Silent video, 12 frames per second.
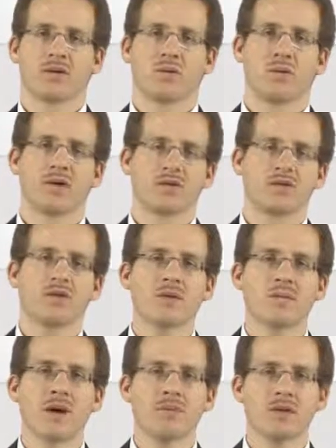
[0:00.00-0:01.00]
When you do
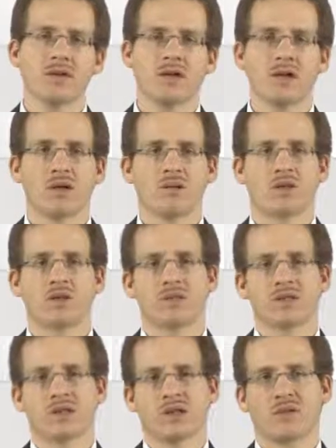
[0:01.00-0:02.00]
the mapping, what you
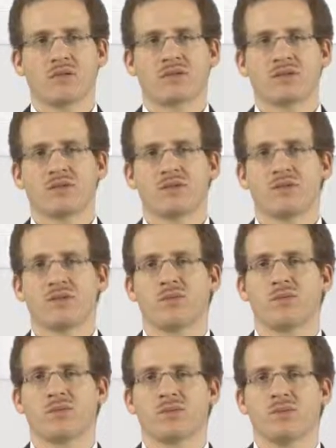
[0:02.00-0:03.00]
basically want to
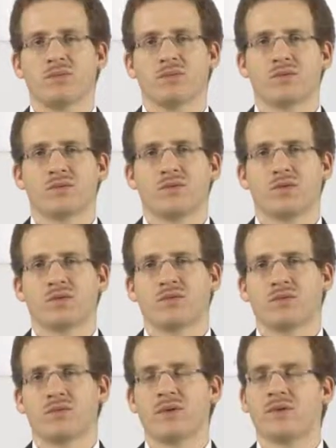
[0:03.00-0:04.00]
do is we want
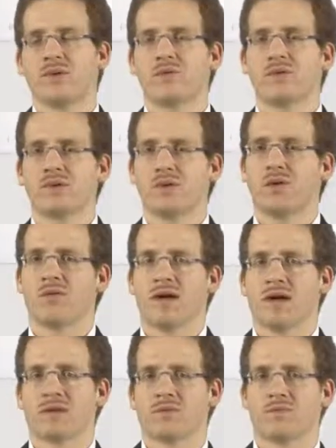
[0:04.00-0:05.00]
to reduce the
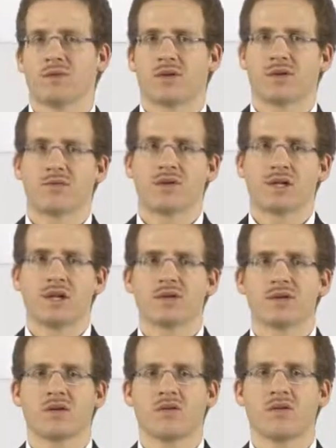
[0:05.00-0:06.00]
overhead, the
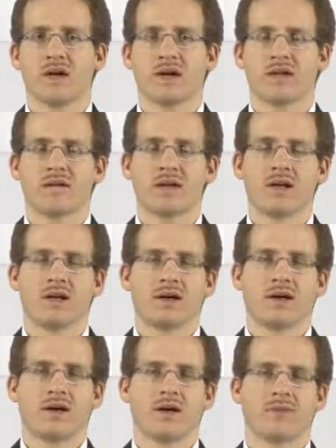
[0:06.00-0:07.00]
communication overhead.
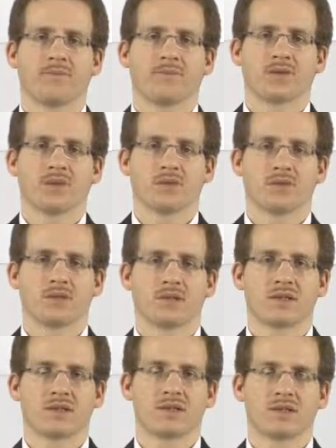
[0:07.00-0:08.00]
So
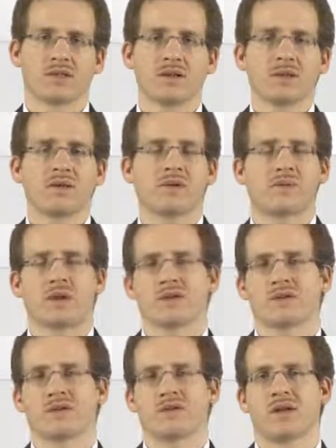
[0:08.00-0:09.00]
this is the serial
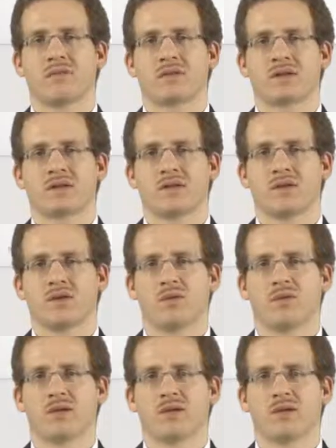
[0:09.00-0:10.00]
fraction in Amdahl's law,
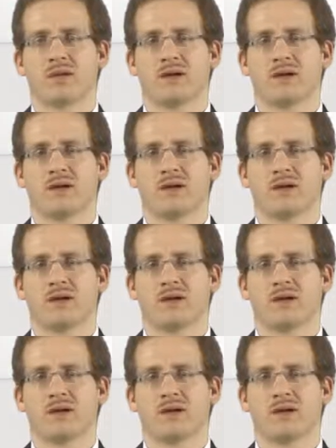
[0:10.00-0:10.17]
which